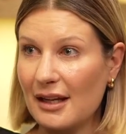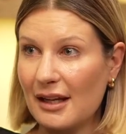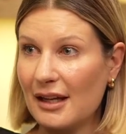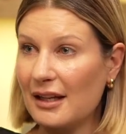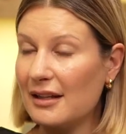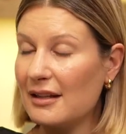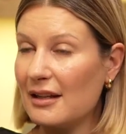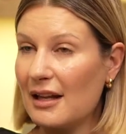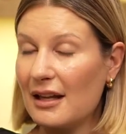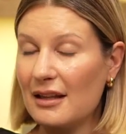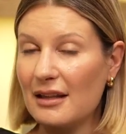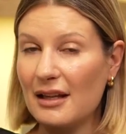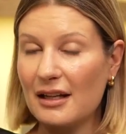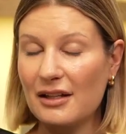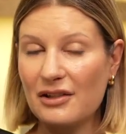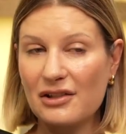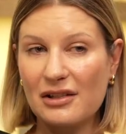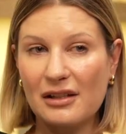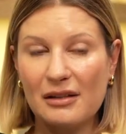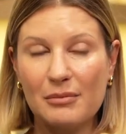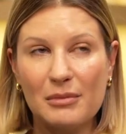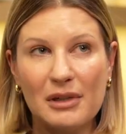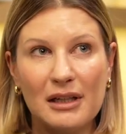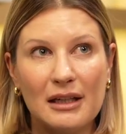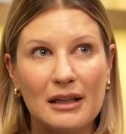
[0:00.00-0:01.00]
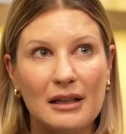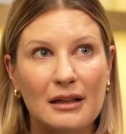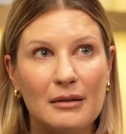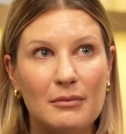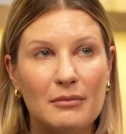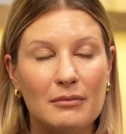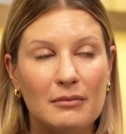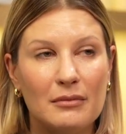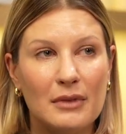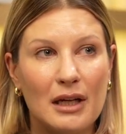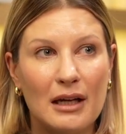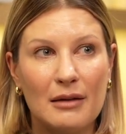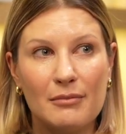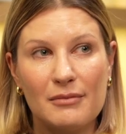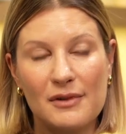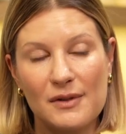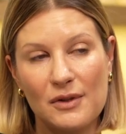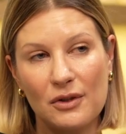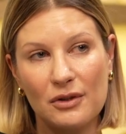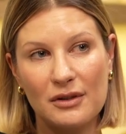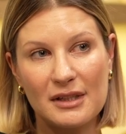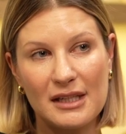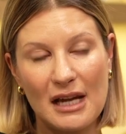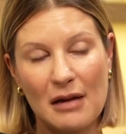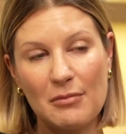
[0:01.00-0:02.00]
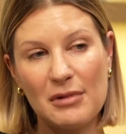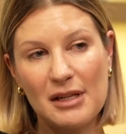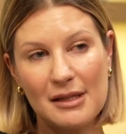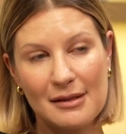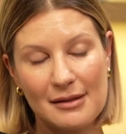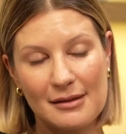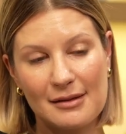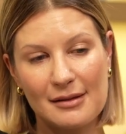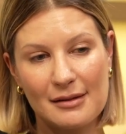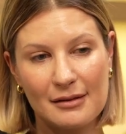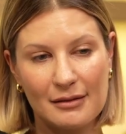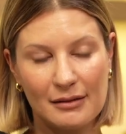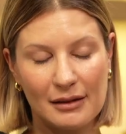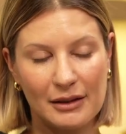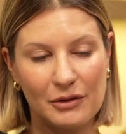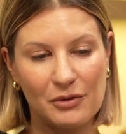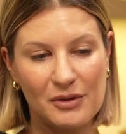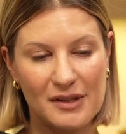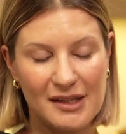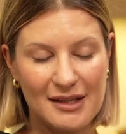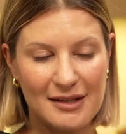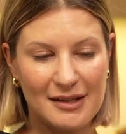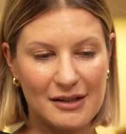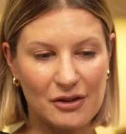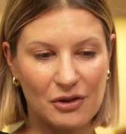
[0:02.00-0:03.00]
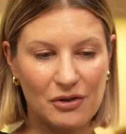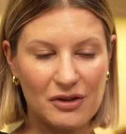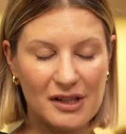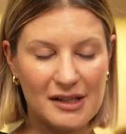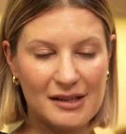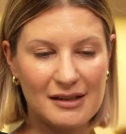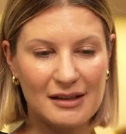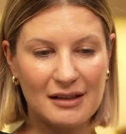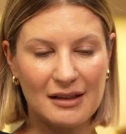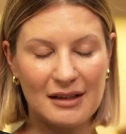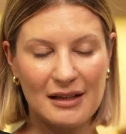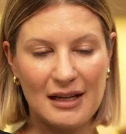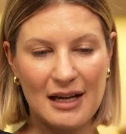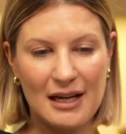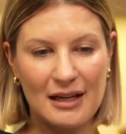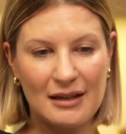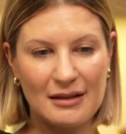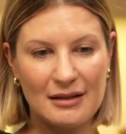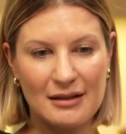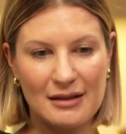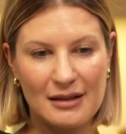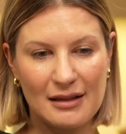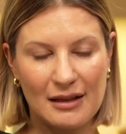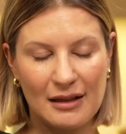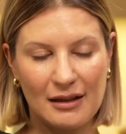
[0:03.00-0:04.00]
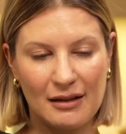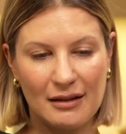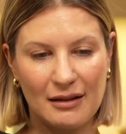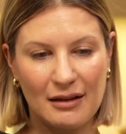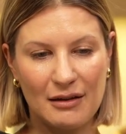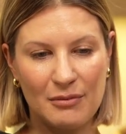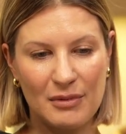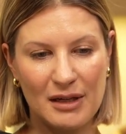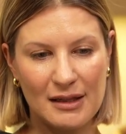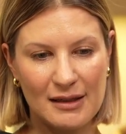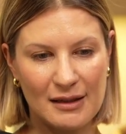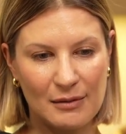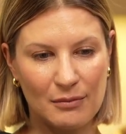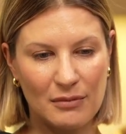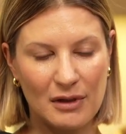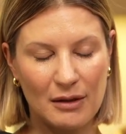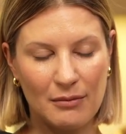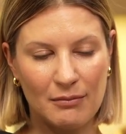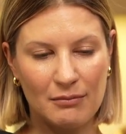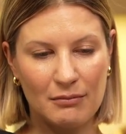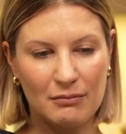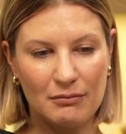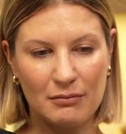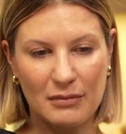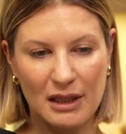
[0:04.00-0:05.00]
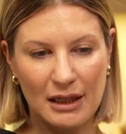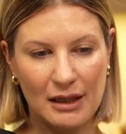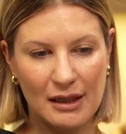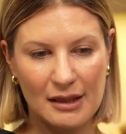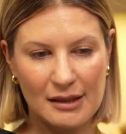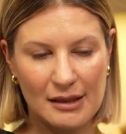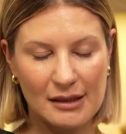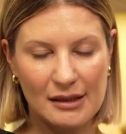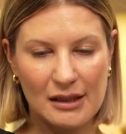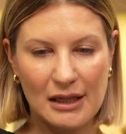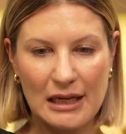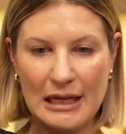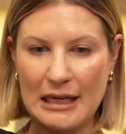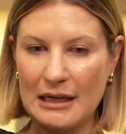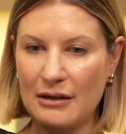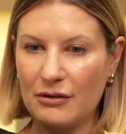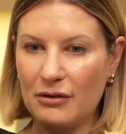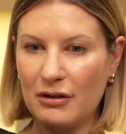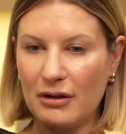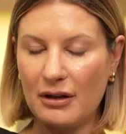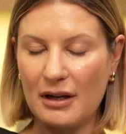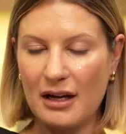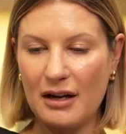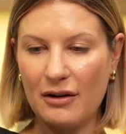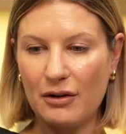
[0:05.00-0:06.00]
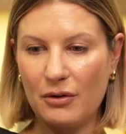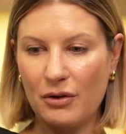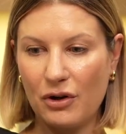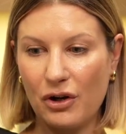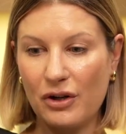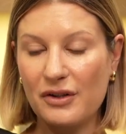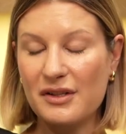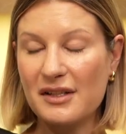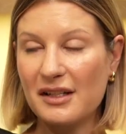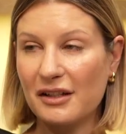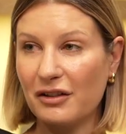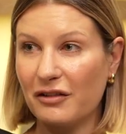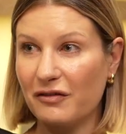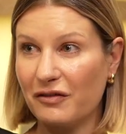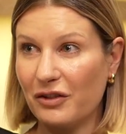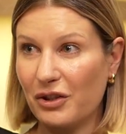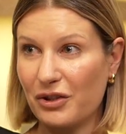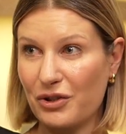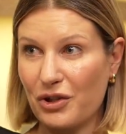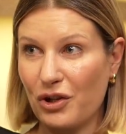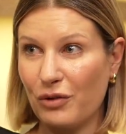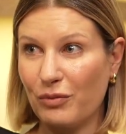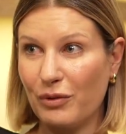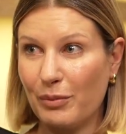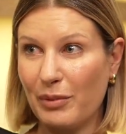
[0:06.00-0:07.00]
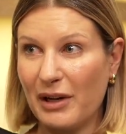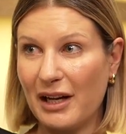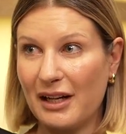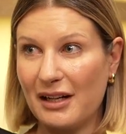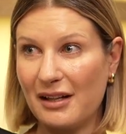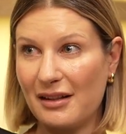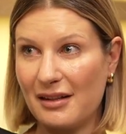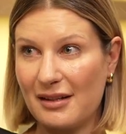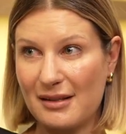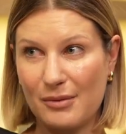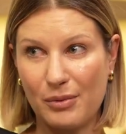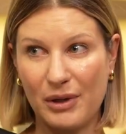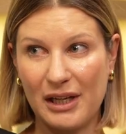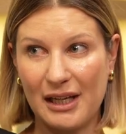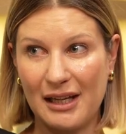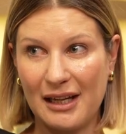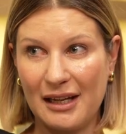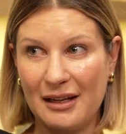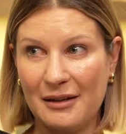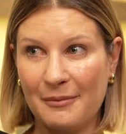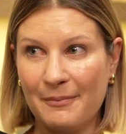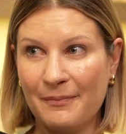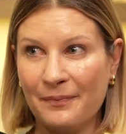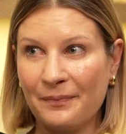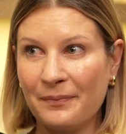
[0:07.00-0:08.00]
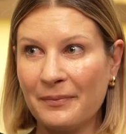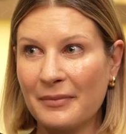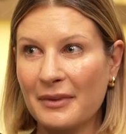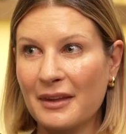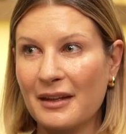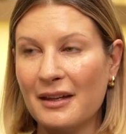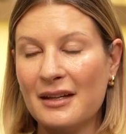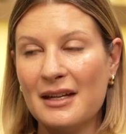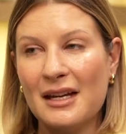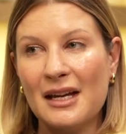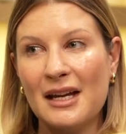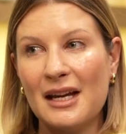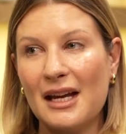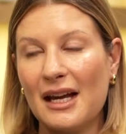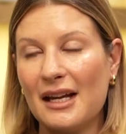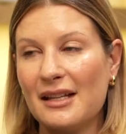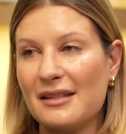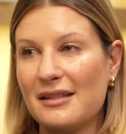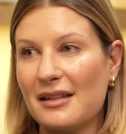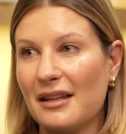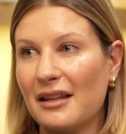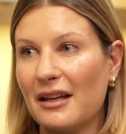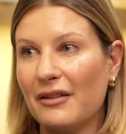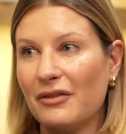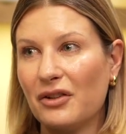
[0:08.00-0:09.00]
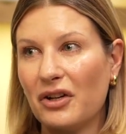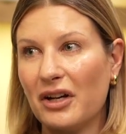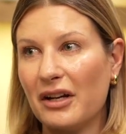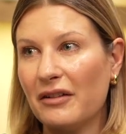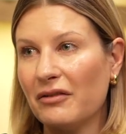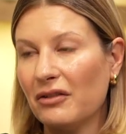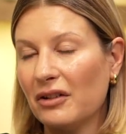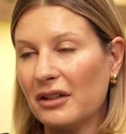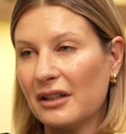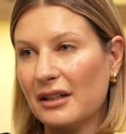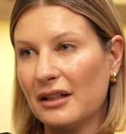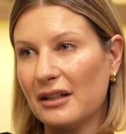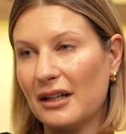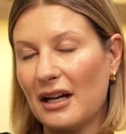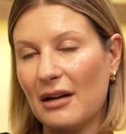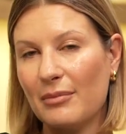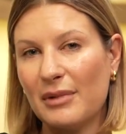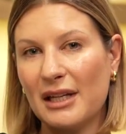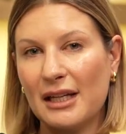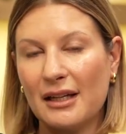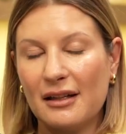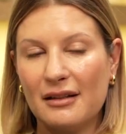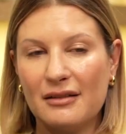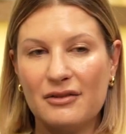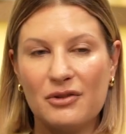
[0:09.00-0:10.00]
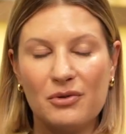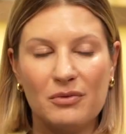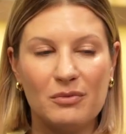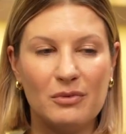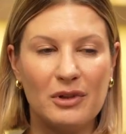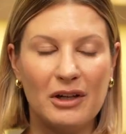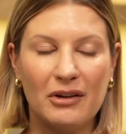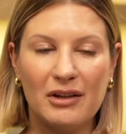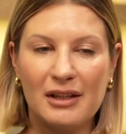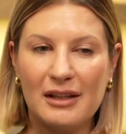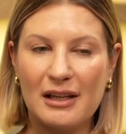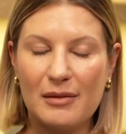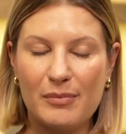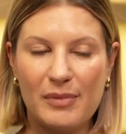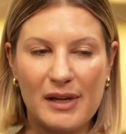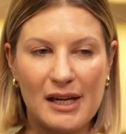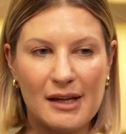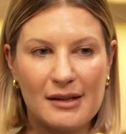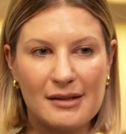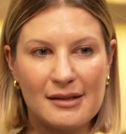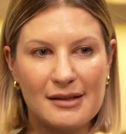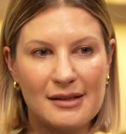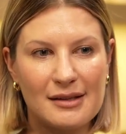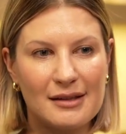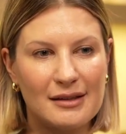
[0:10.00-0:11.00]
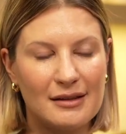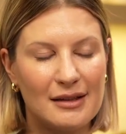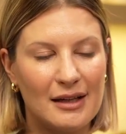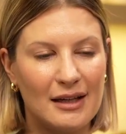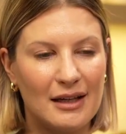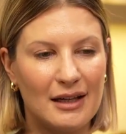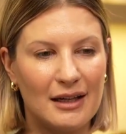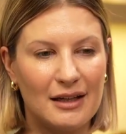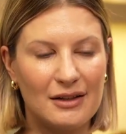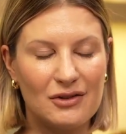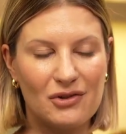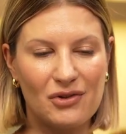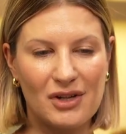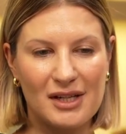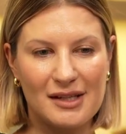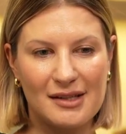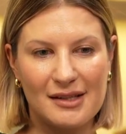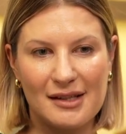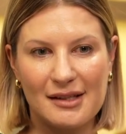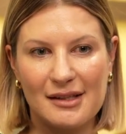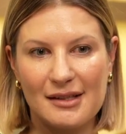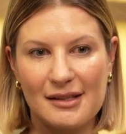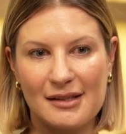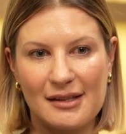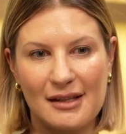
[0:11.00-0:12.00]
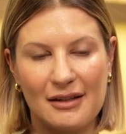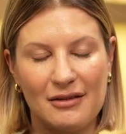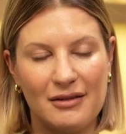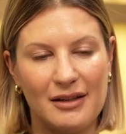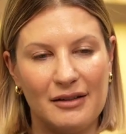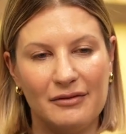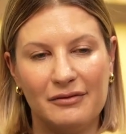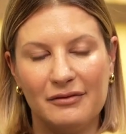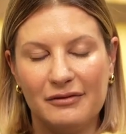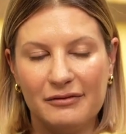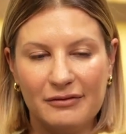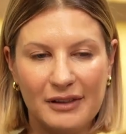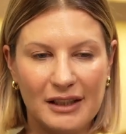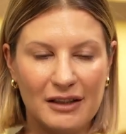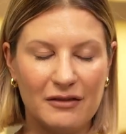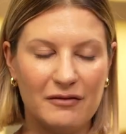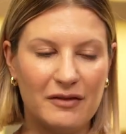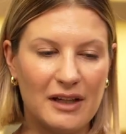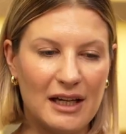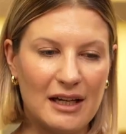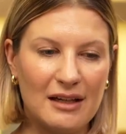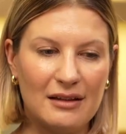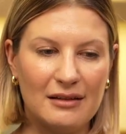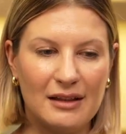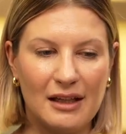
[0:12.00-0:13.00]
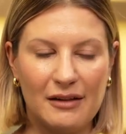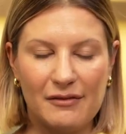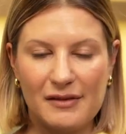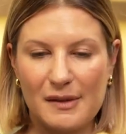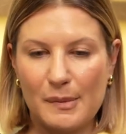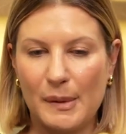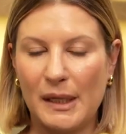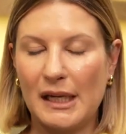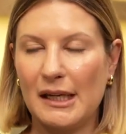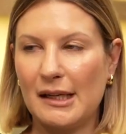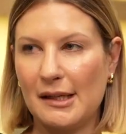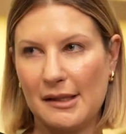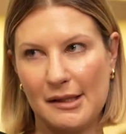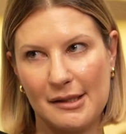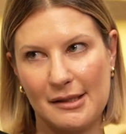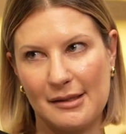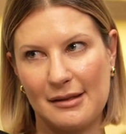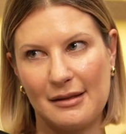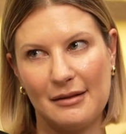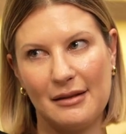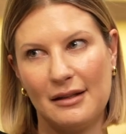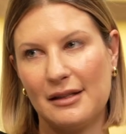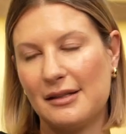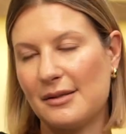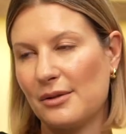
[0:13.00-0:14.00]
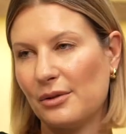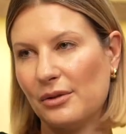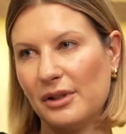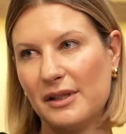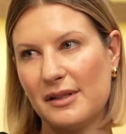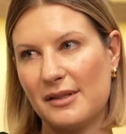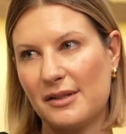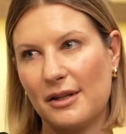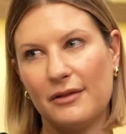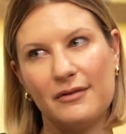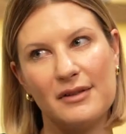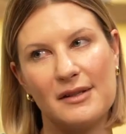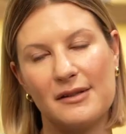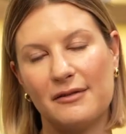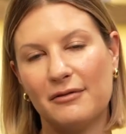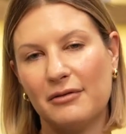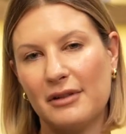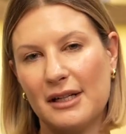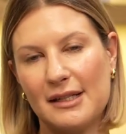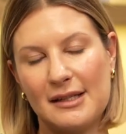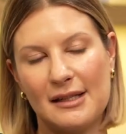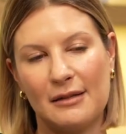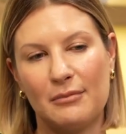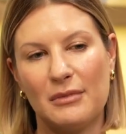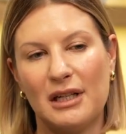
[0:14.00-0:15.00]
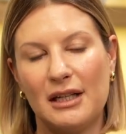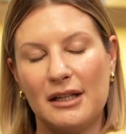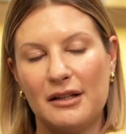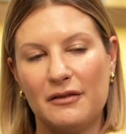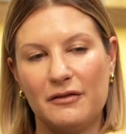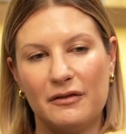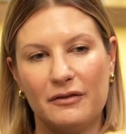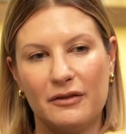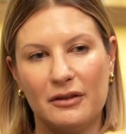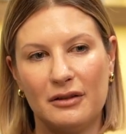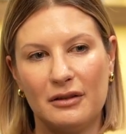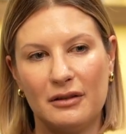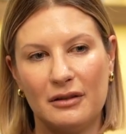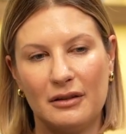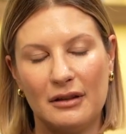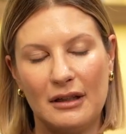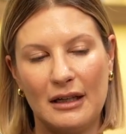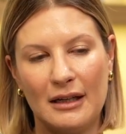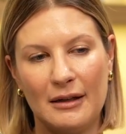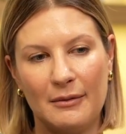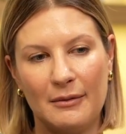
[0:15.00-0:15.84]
and actually my, so Tammy's little sister Kristen and their amazing mum, my auntie Diana, are hosting a Frocktober party this weekend. And so they've got everyone coming wearing their best dresses. They'll have an event. They have speakers. It's all in service of raising money for